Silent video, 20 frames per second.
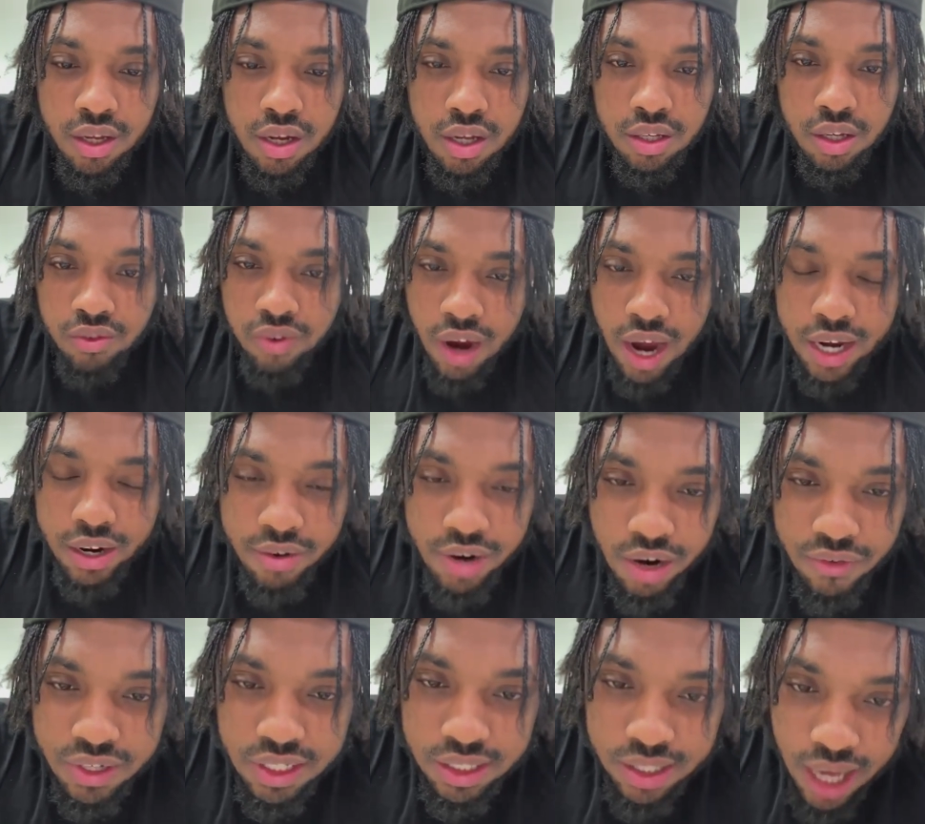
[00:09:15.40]
The grind don't
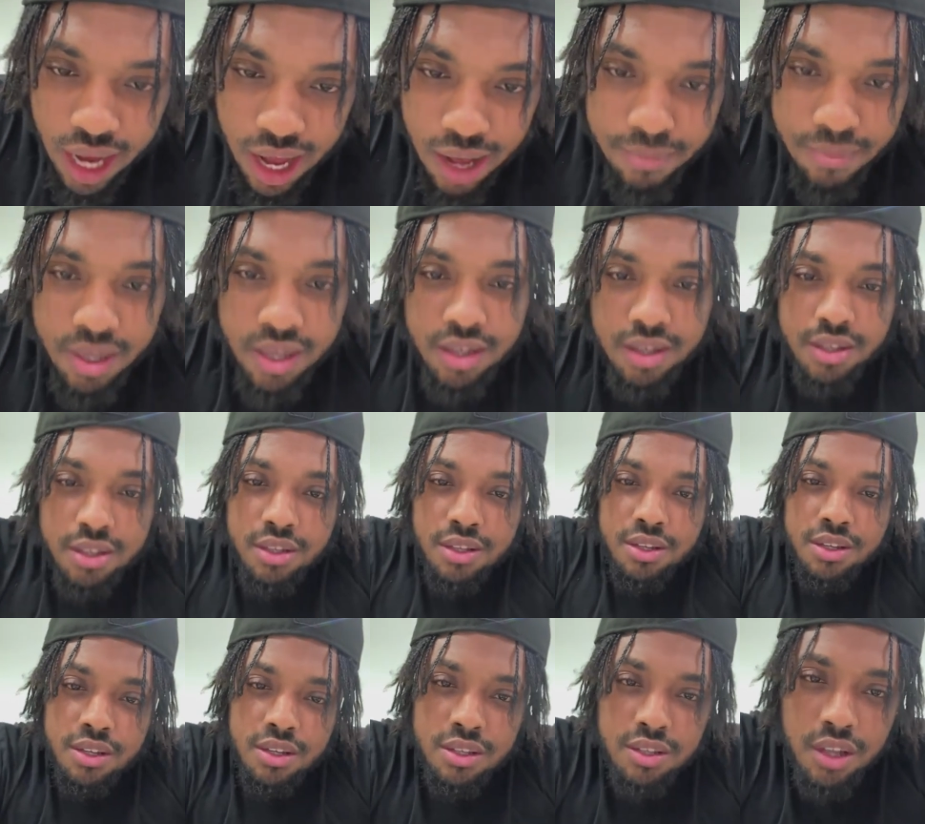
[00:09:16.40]
ever stop.
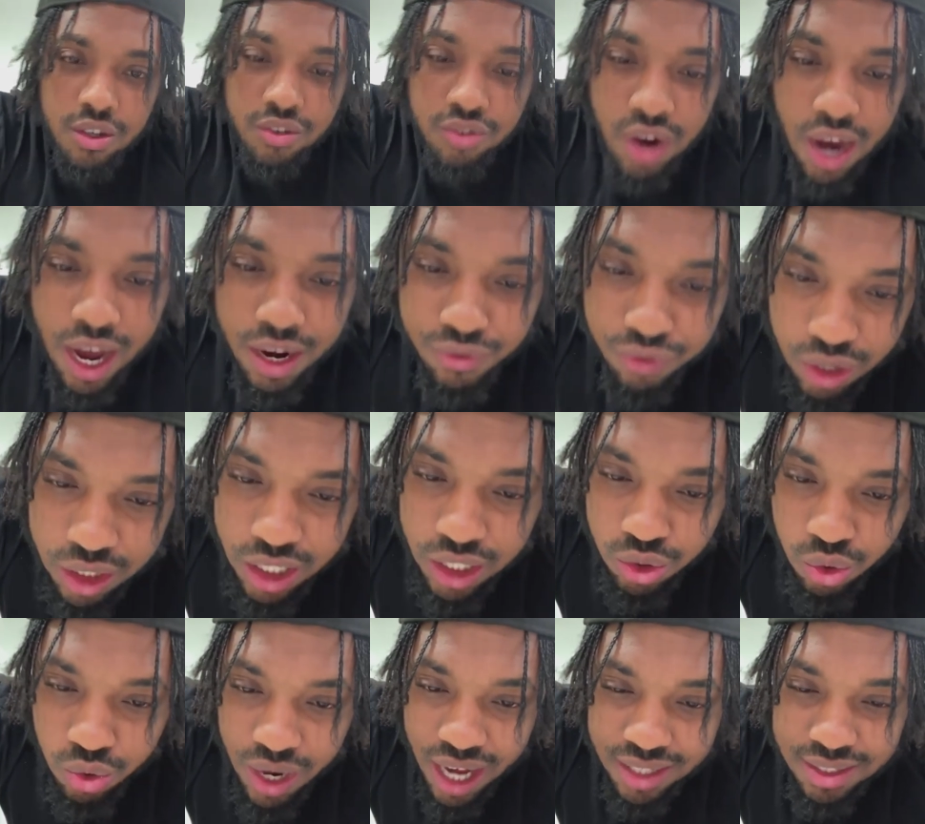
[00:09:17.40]
The grind really
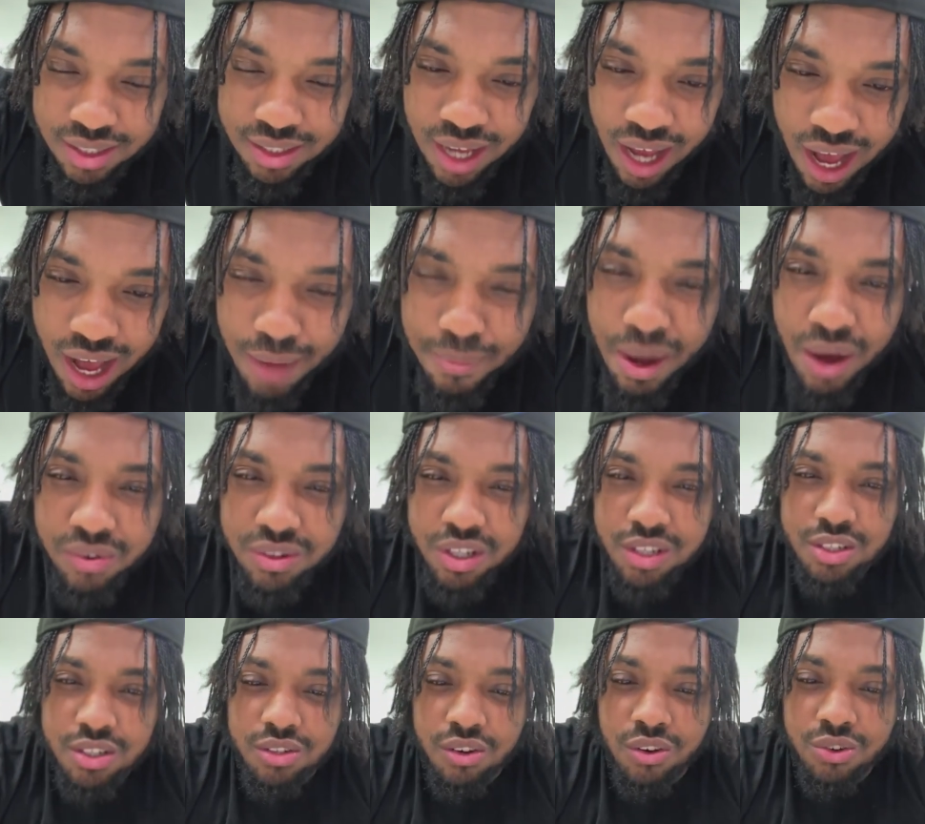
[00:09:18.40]
do not stop out
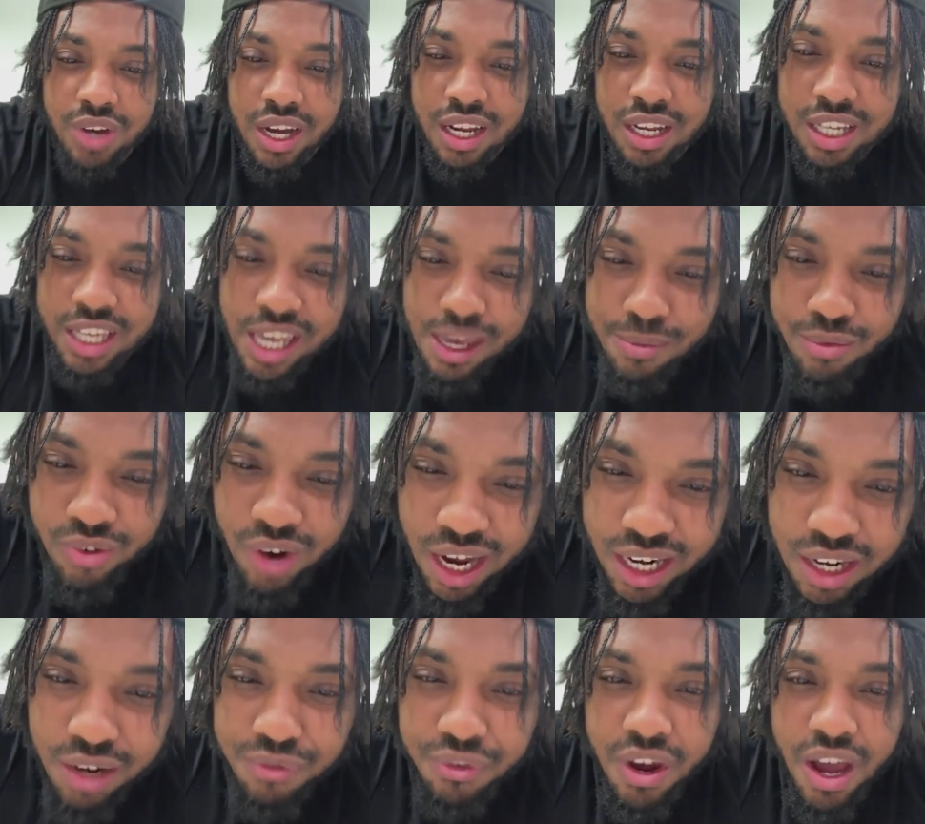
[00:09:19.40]
this joint. You gotta keep
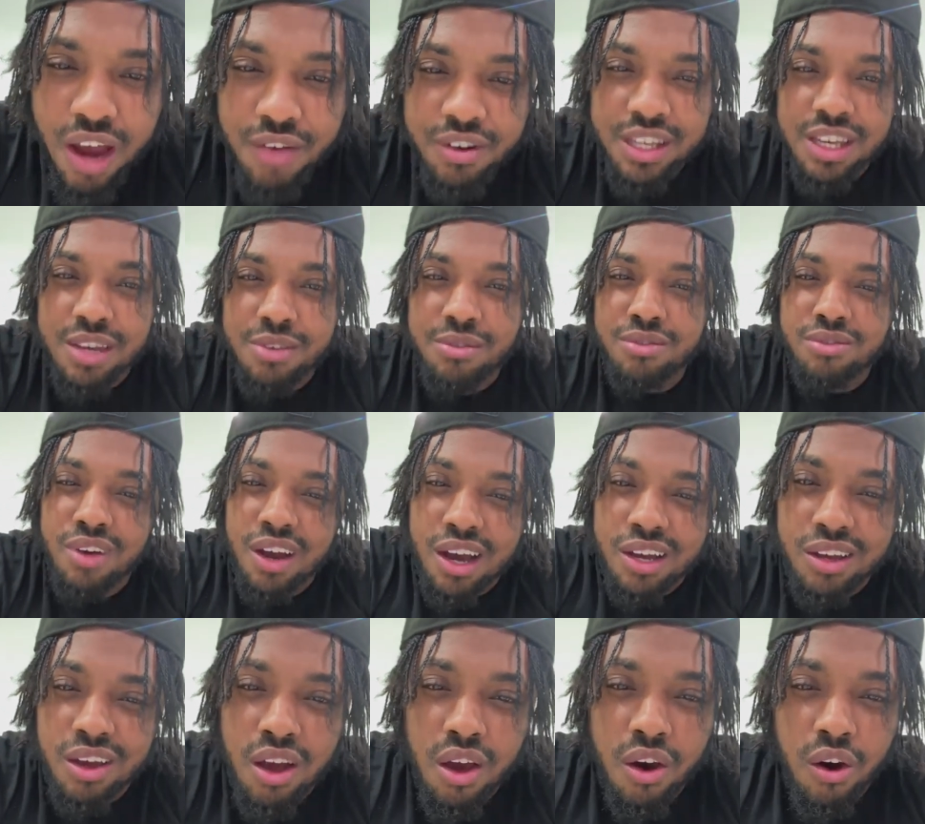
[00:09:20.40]
grinding forever, keep
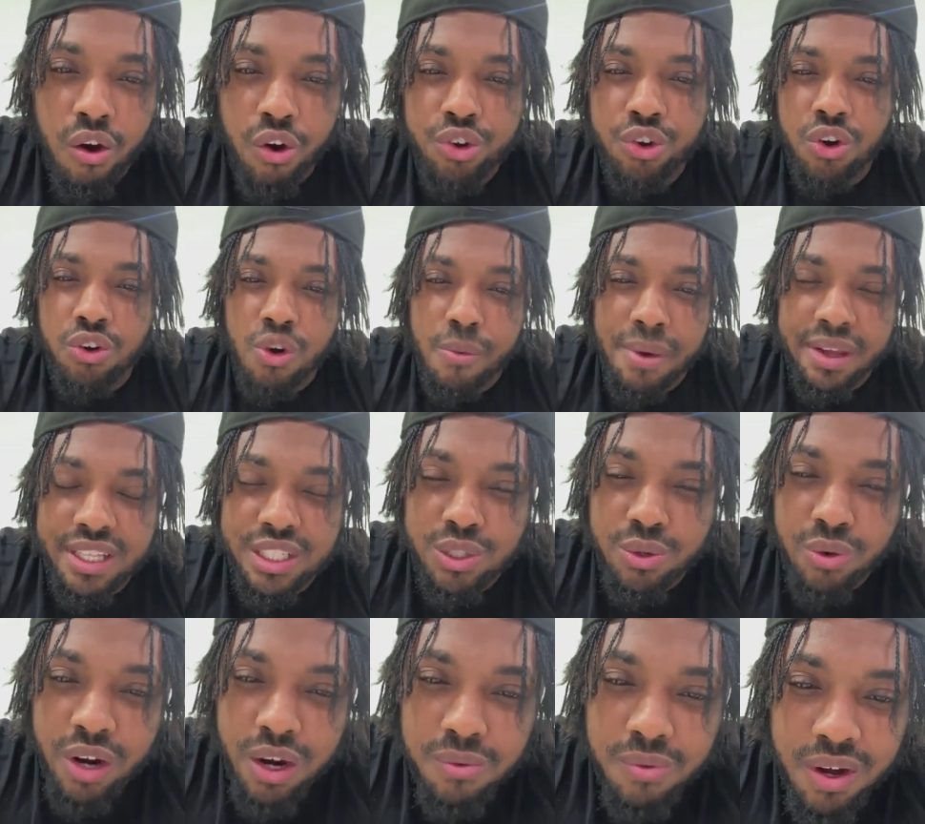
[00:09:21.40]
grinding. Or you're gonna go back to
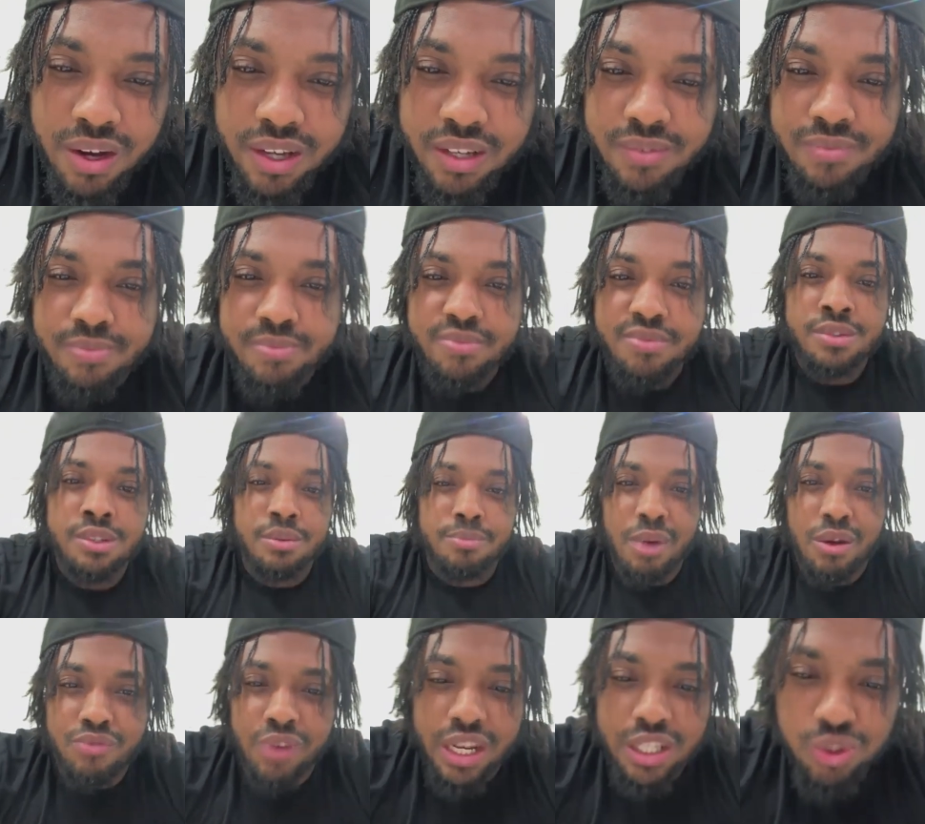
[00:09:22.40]
square one.
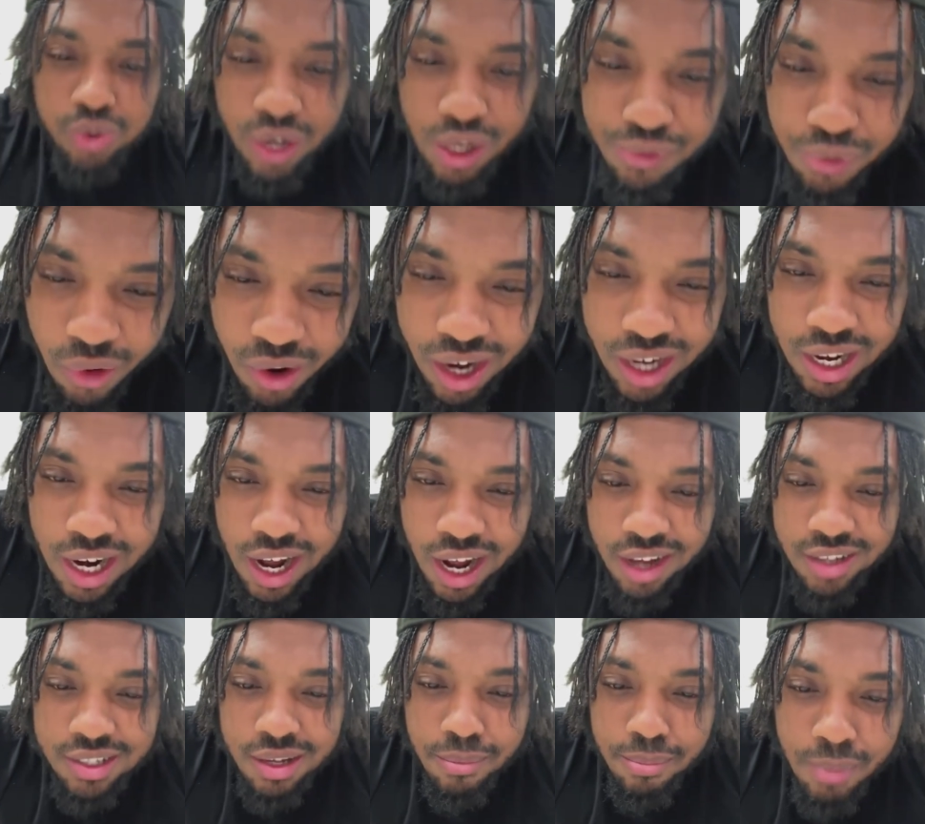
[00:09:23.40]
My rent twenty four hundred
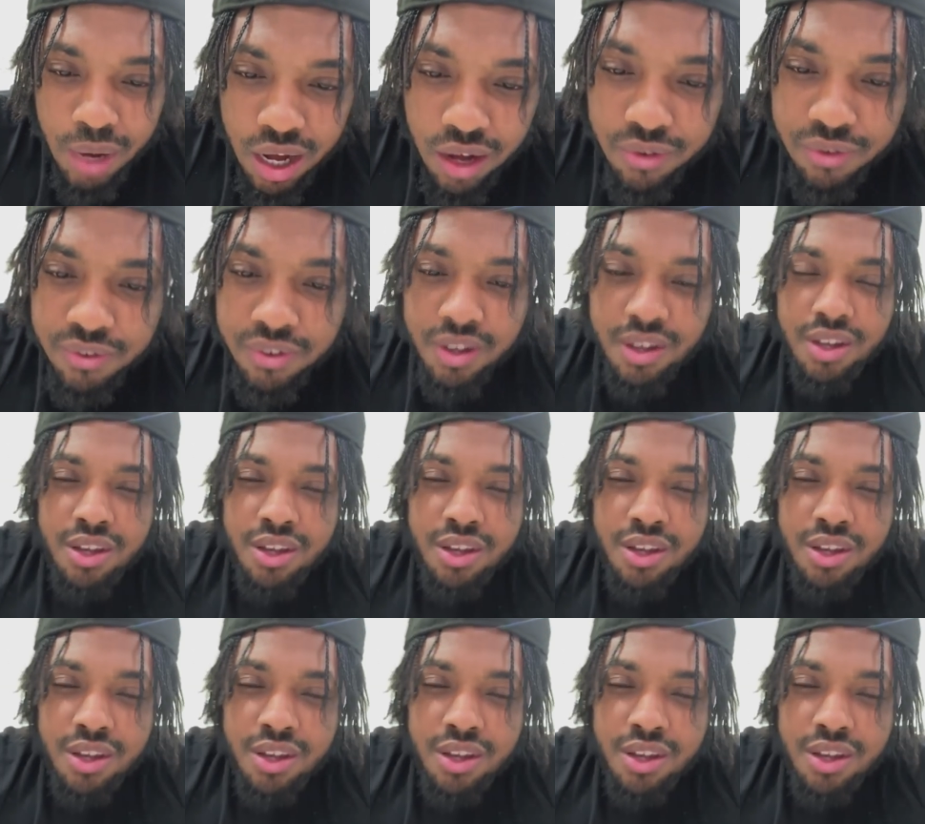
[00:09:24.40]
dollars a month.